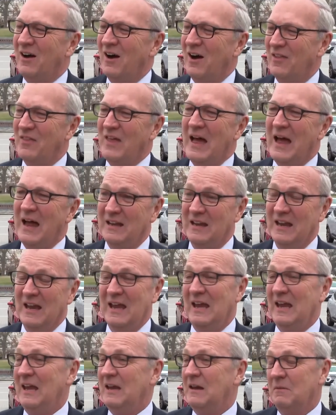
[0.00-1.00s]
on that
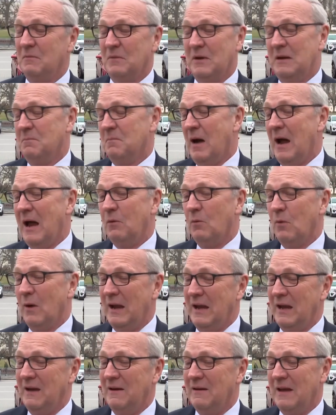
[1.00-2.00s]
in, in my
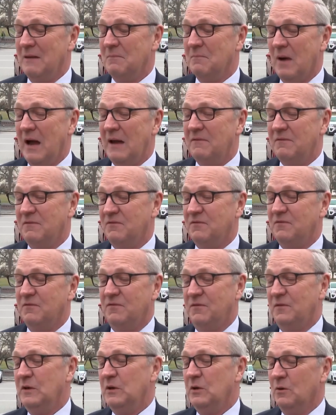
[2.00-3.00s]
way, in my
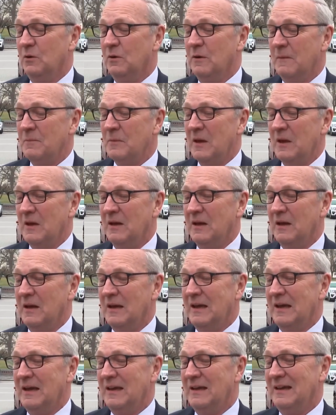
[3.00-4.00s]
view,
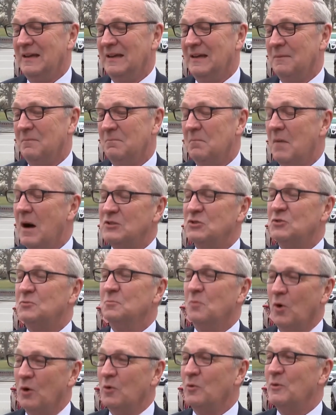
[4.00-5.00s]
eh, in a much
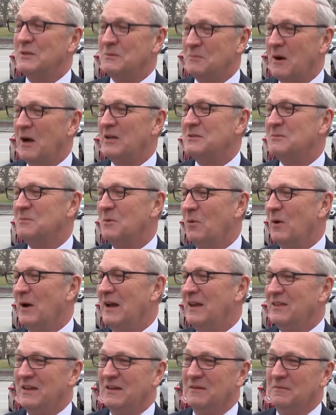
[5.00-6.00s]
more responsible
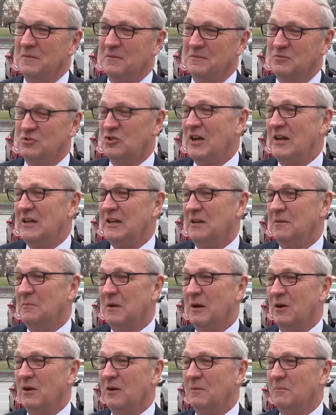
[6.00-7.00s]
way than shedding
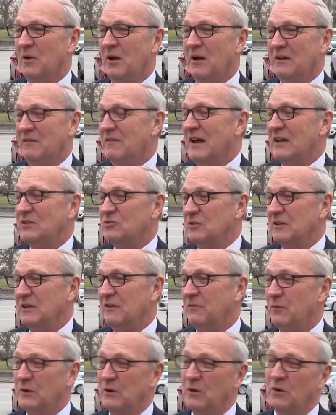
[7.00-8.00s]
American blood eventually
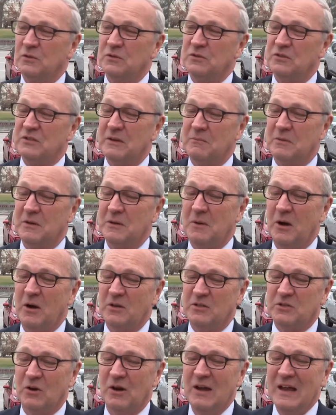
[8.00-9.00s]
if we don't do something about
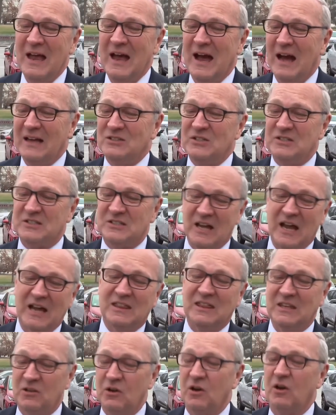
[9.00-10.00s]
it. So I just, I
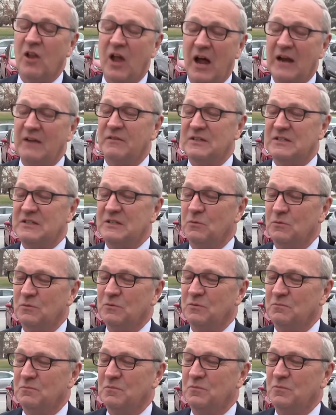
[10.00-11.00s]
think there are a lot of us that
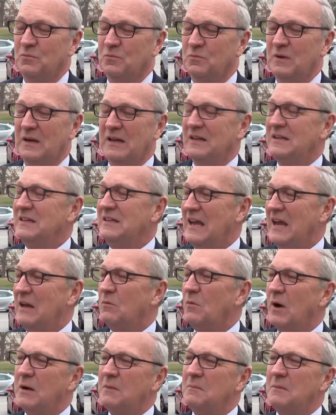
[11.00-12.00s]
in the
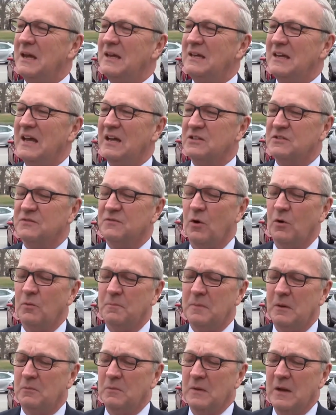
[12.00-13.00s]
end want to be a yes vote,
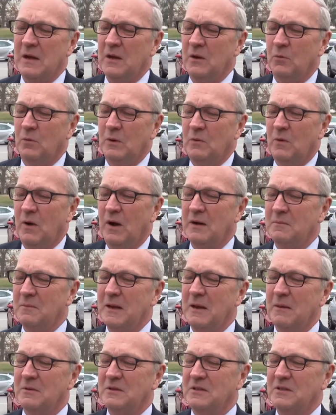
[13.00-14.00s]
but we want to
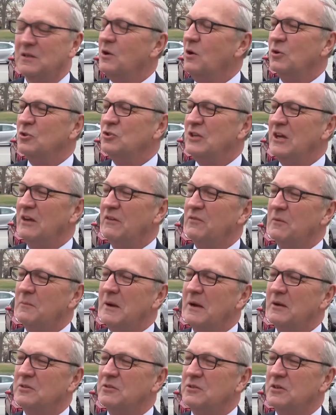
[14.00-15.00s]
be able to negotiate for
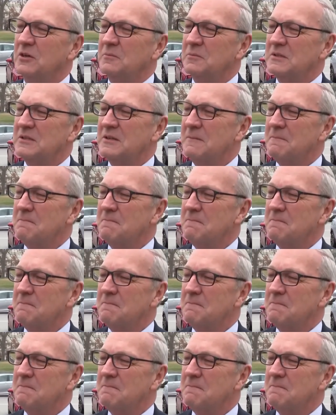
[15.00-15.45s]
better terms.